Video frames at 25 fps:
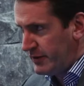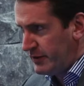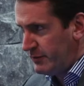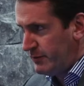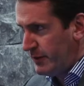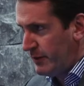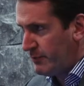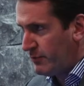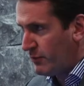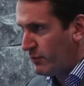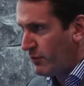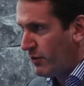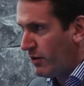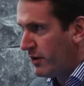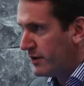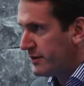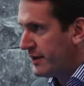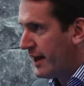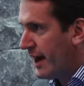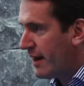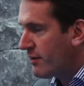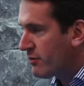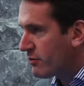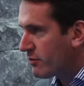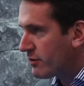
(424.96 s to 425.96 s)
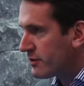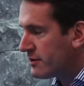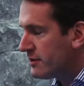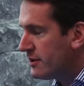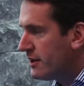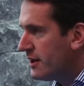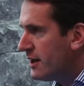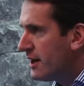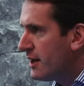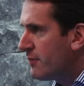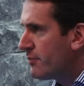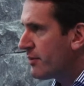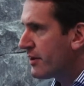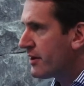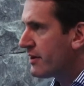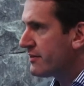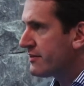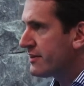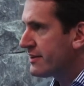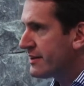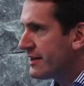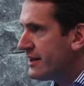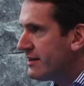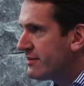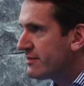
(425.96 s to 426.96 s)
these people were on heroin, because
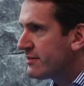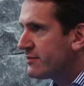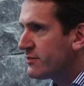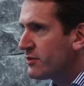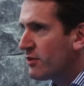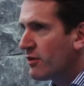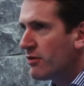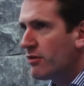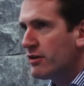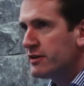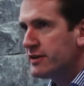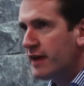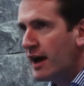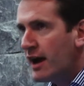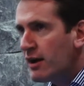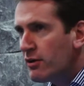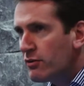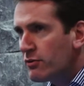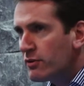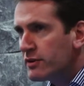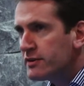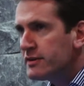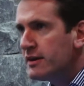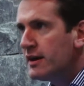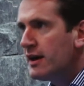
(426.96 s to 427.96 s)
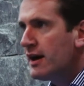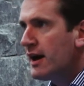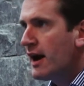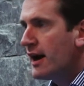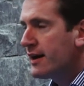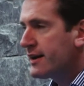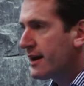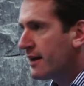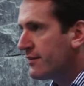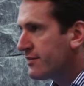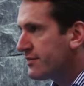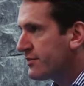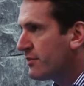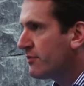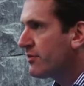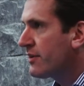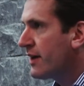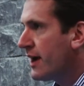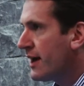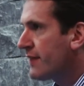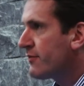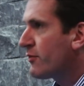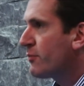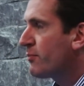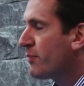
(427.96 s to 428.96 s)
at least if they were on heroin, I'd have some
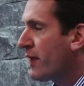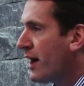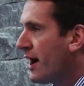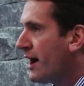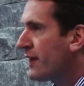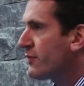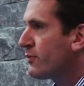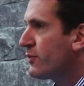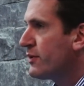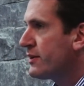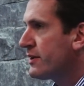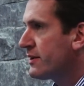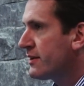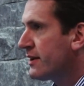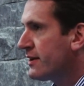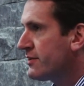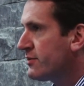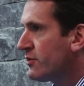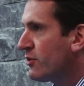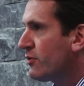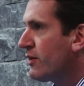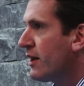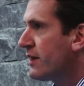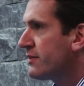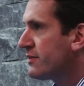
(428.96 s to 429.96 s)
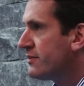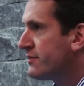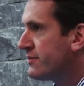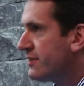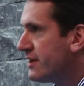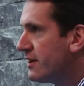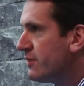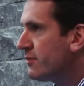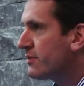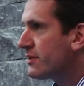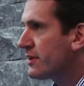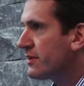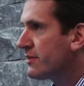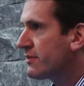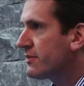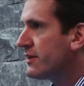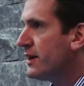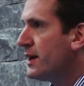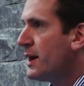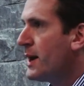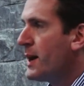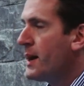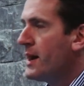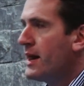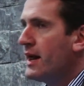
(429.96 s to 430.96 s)
kind of a pathway that I'd know how to deal with it.
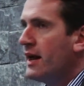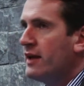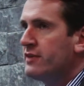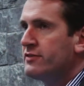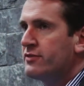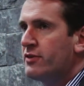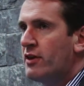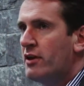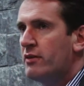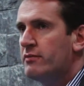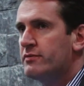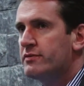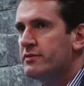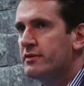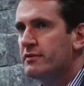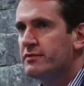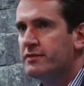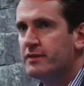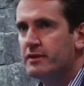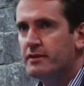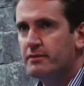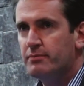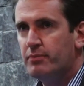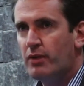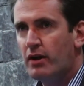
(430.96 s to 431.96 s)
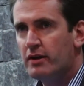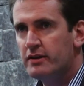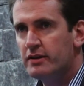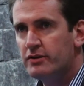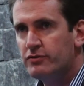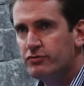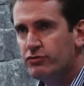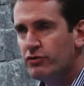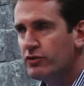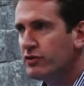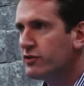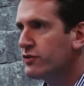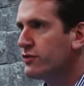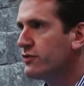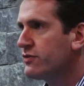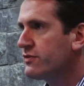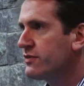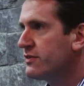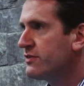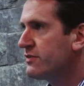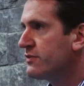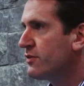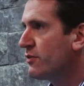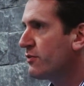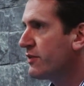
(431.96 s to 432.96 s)
In terms of the poly drug
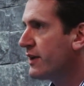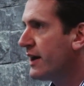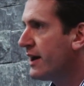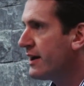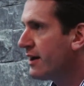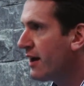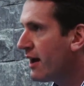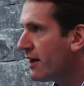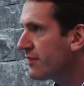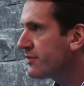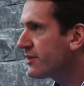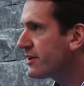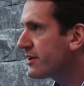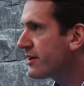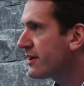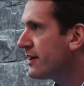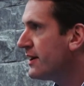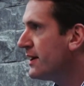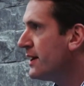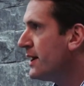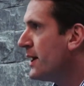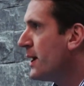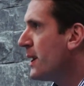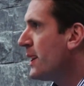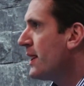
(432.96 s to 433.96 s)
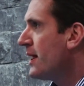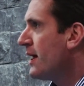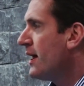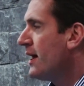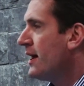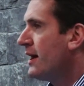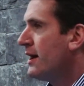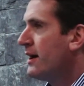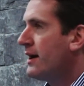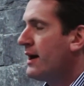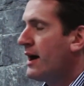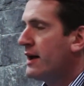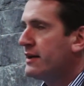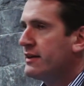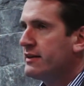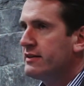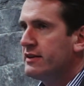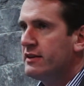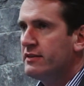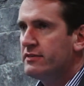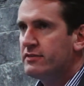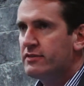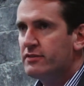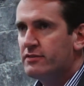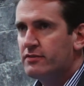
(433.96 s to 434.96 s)
use, it's so chaotic and it
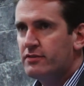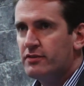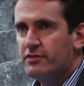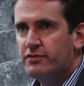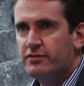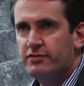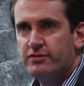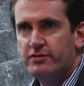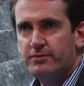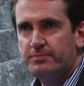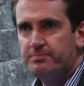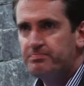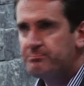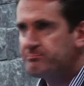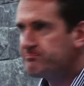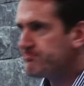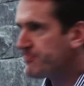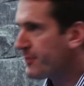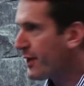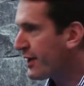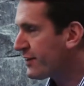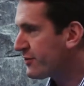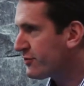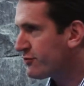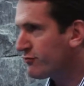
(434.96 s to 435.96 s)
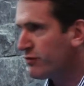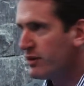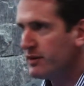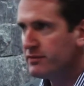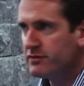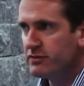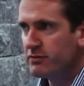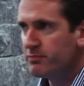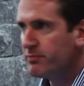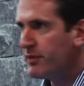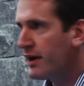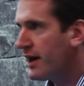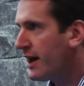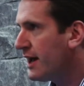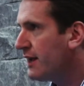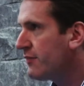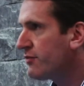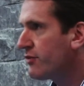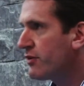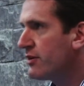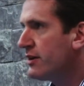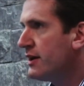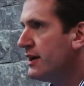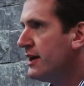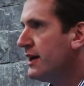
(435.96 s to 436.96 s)
leads to such extremes of
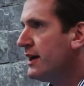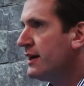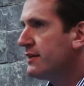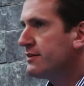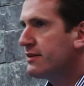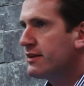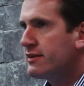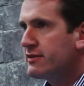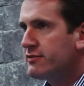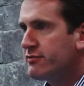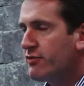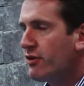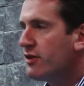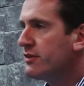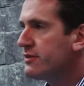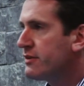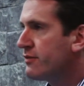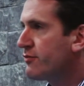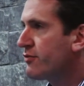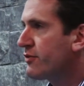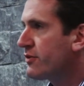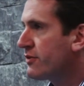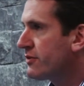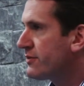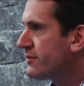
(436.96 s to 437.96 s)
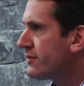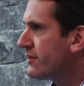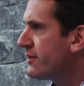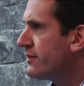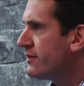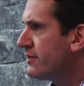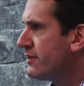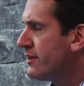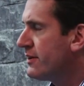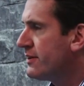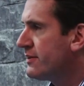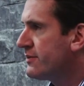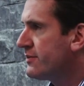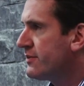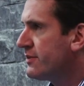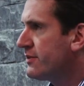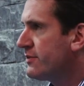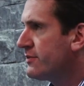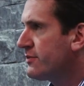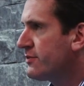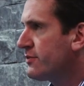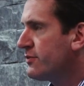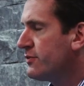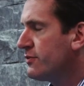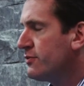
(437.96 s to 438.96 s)
behaviour that it's very difficult
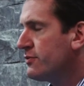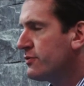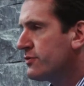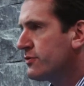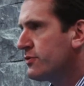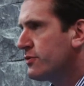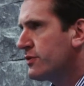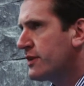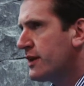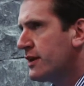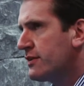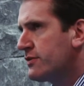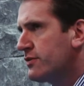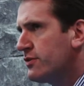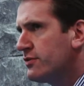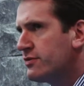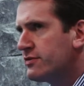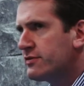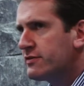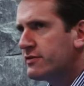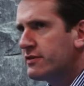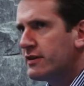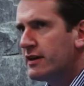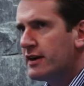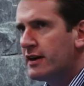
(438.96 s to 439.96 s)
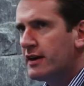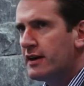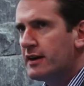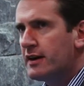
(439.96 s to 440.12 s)
to get used